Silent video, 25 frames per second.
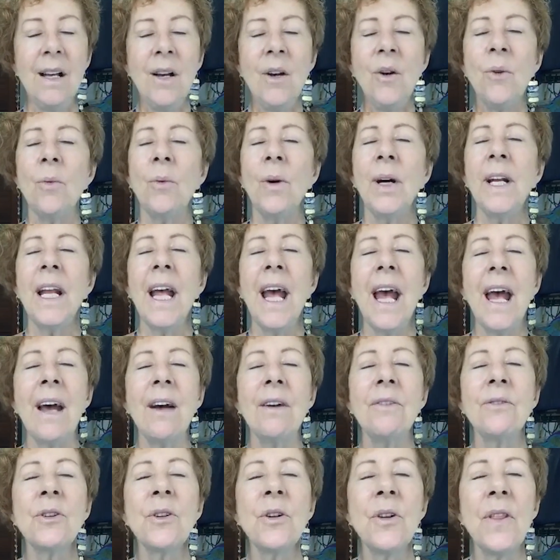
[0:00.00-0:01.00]

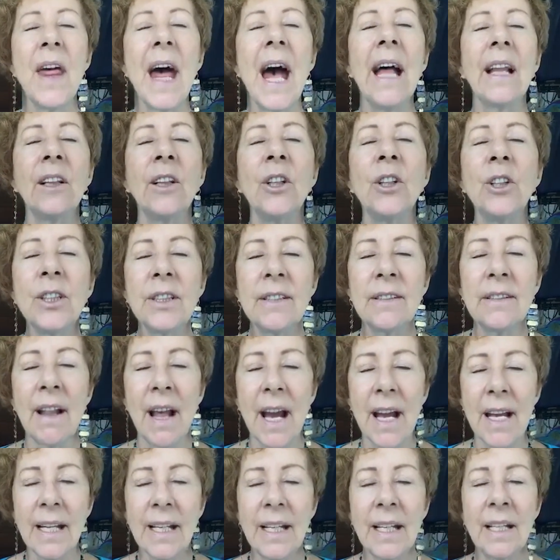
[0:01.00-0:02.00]
Whatever that looks
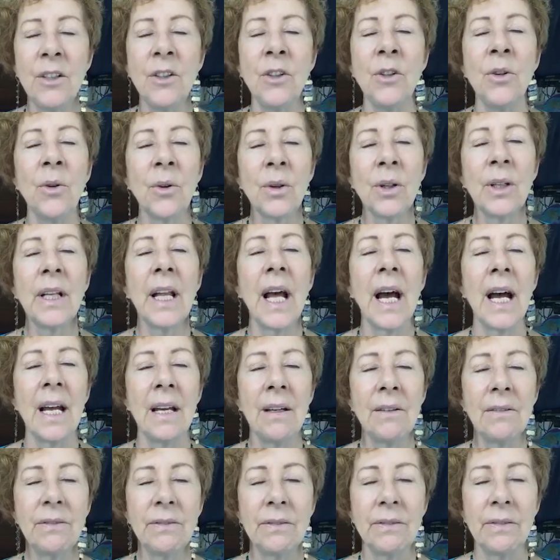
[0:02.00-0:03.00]
like in your life.
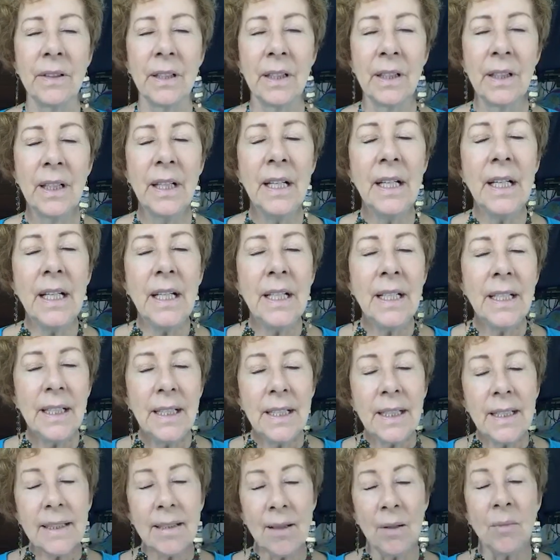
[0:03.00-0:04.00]

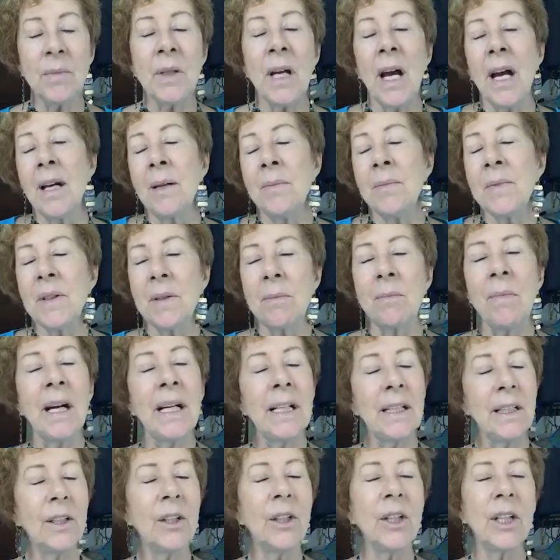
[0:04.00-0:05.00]
Sometimes it
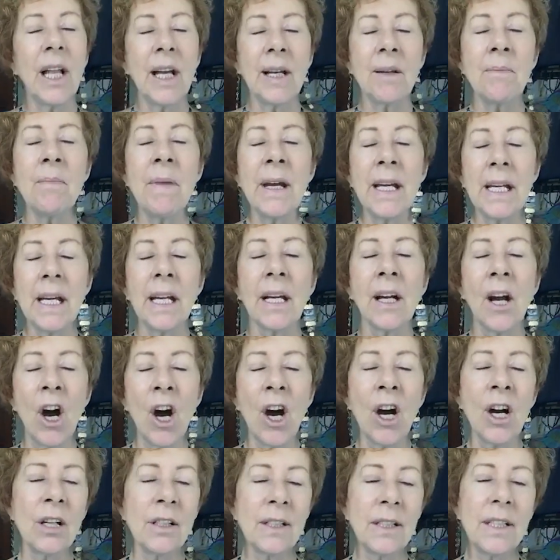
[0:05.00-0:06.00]
might look like making a
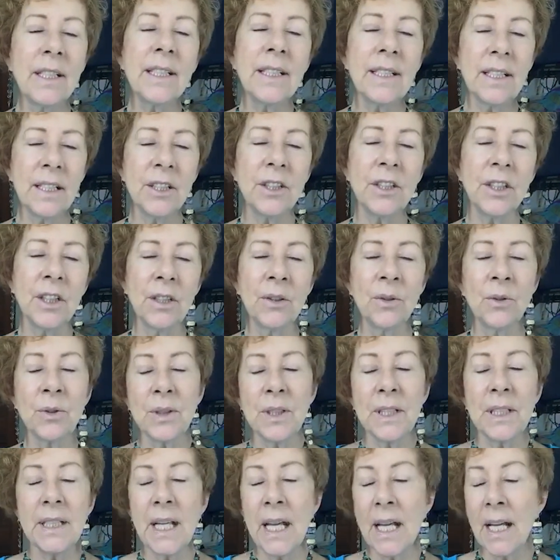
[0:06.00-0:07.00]
hard decision or
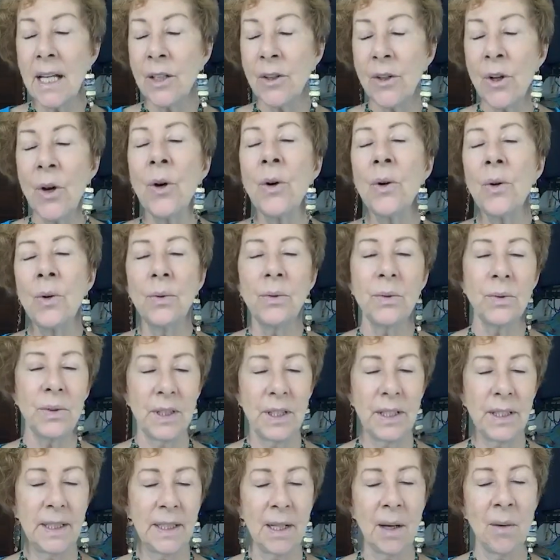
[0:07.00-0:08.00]
saying no
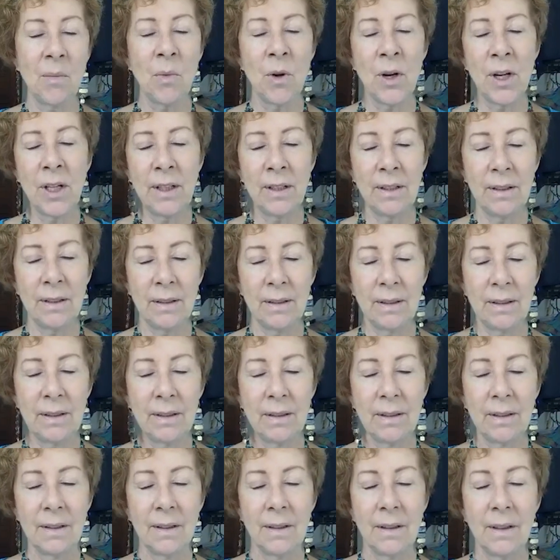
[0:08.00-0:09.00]
to someone.
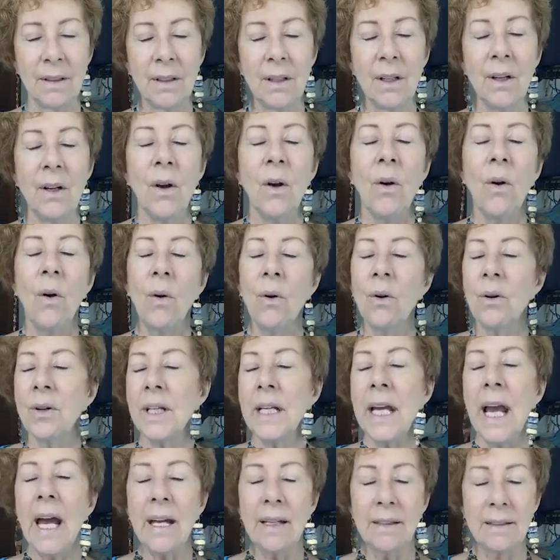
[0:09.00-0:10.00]
Or
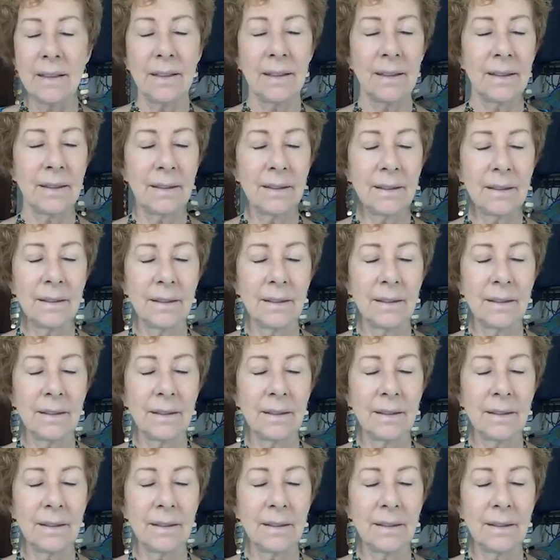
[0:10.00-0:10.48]
yes.